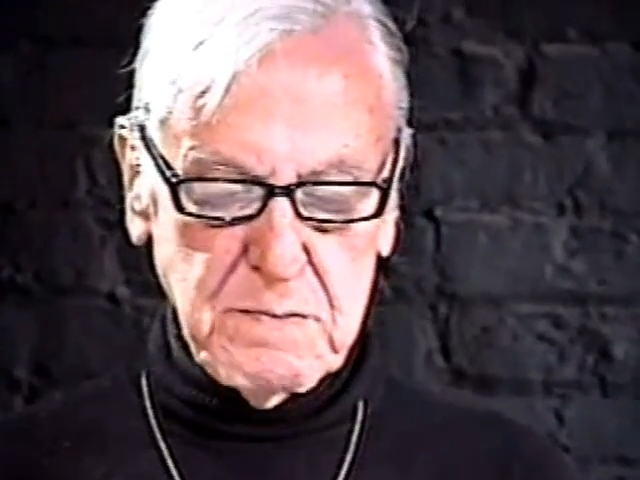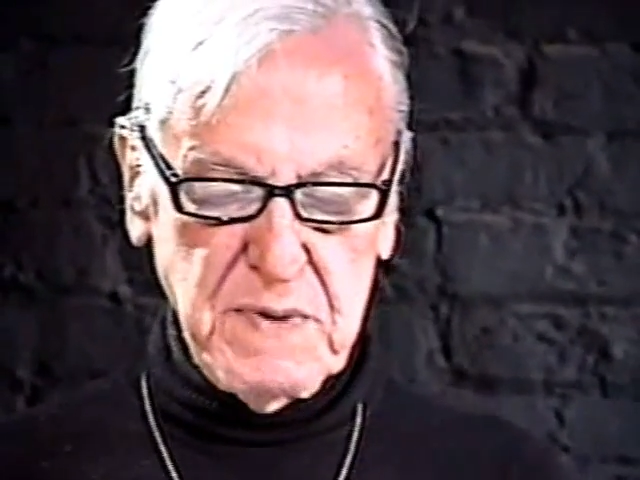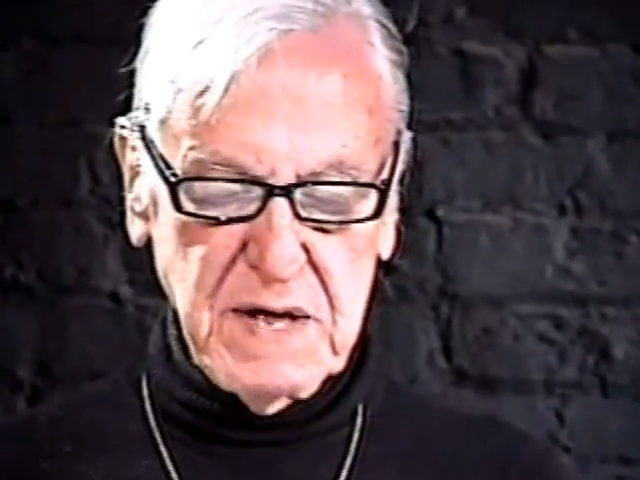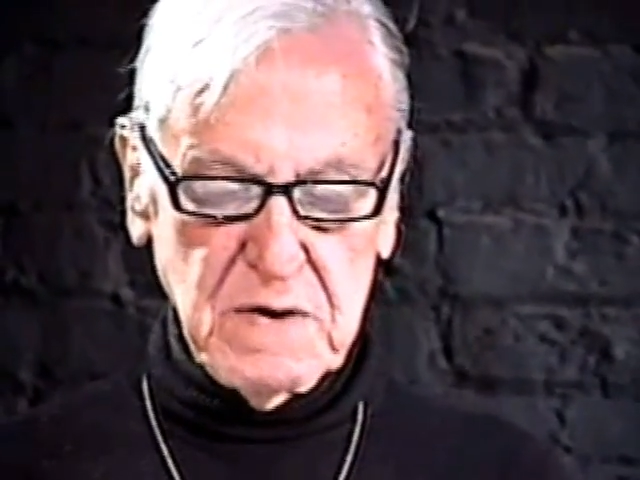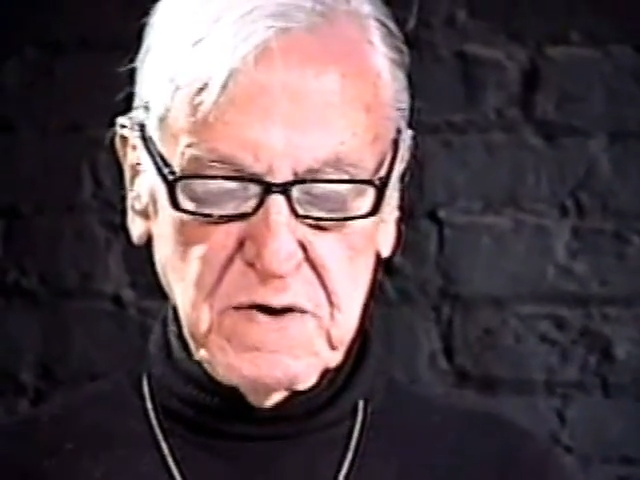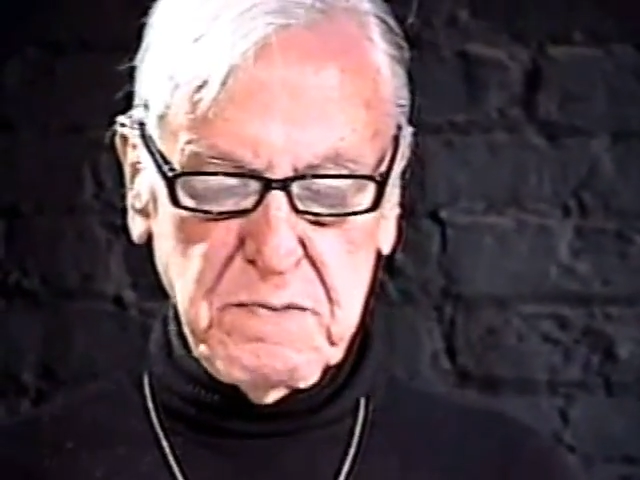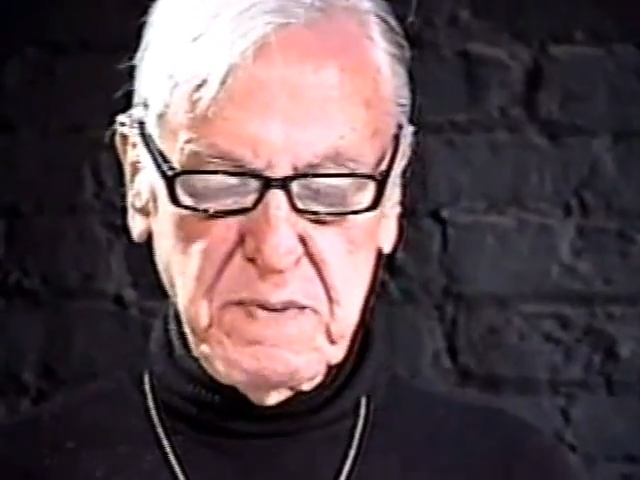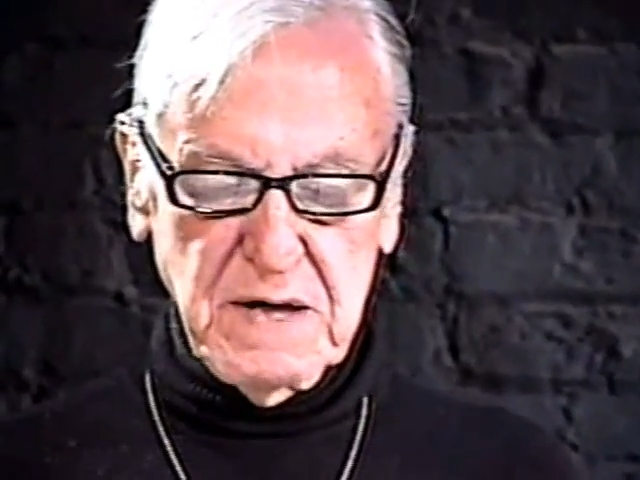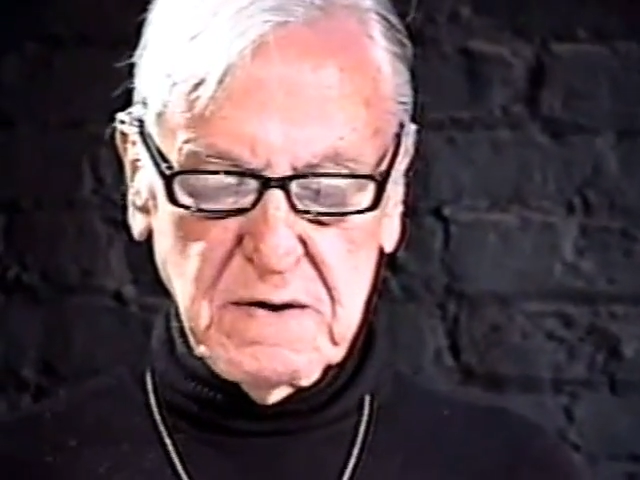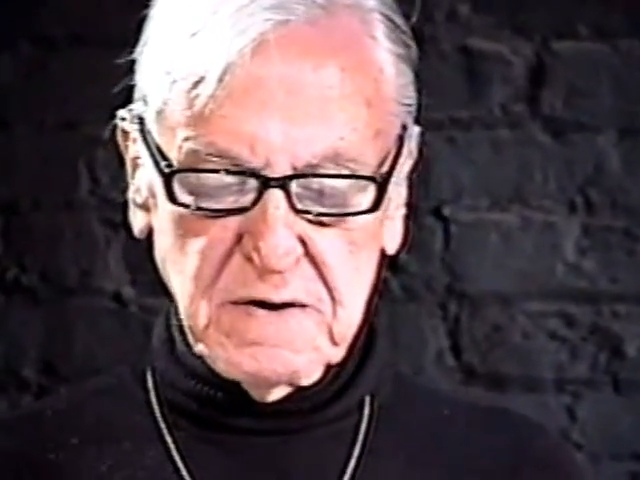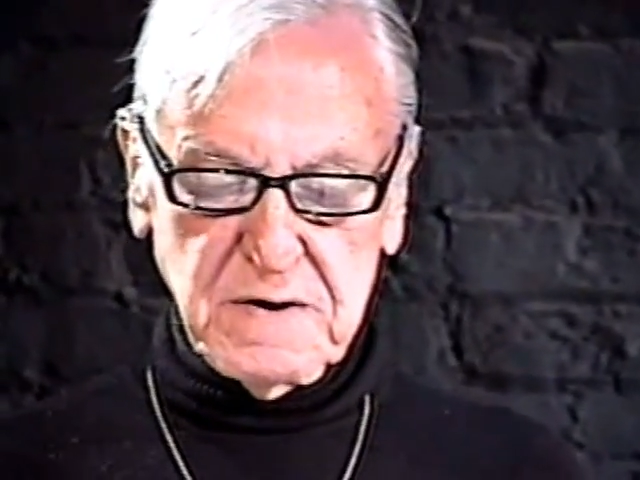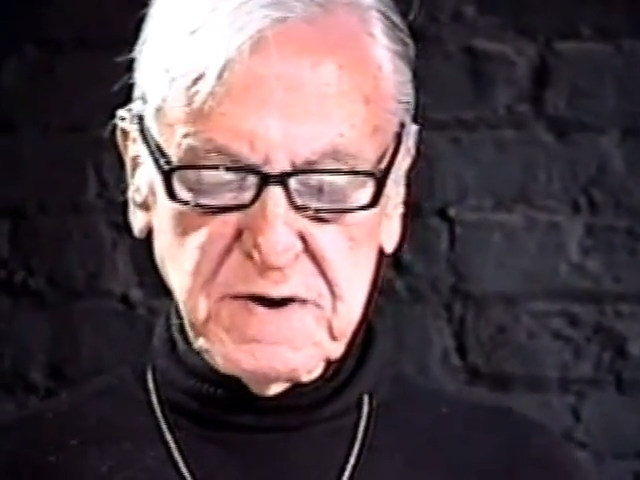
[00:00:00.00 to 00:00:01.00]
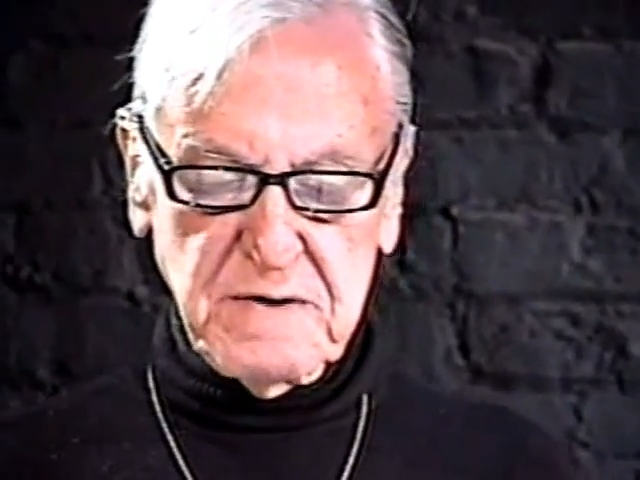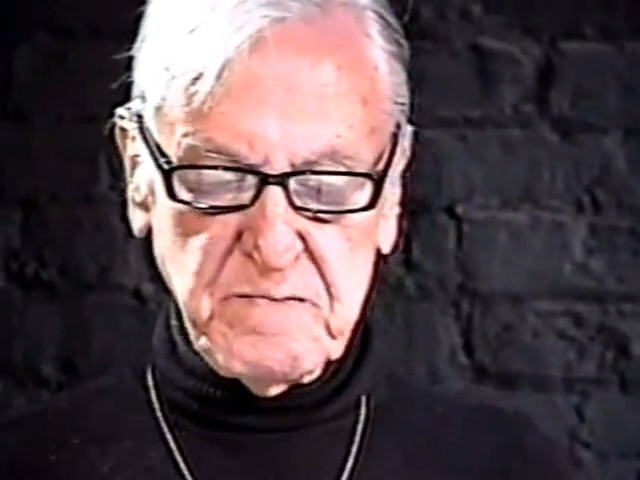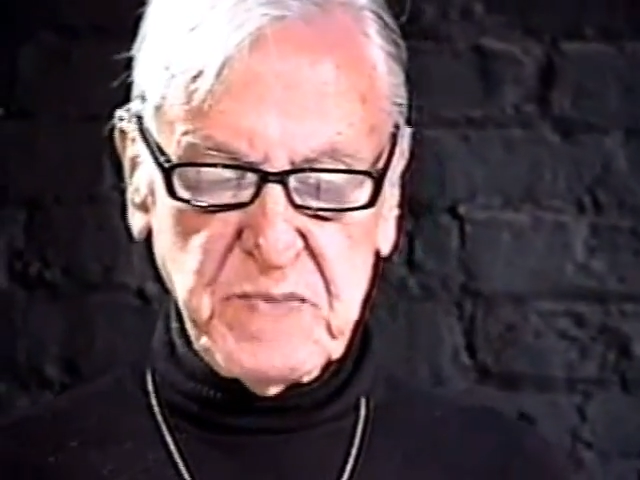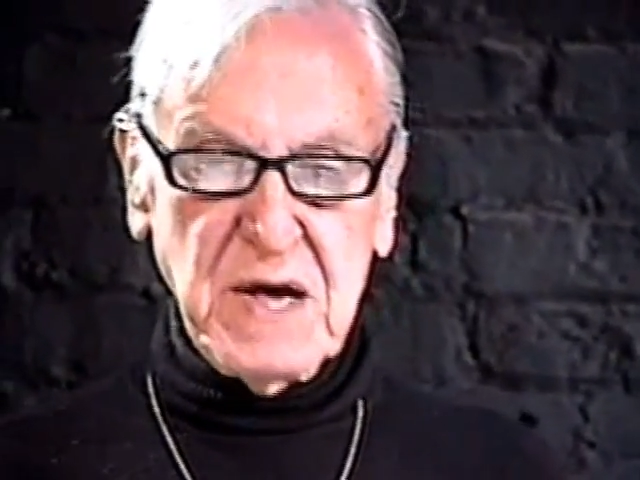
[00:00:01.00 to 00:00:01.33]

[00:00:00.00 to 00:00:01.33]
the build.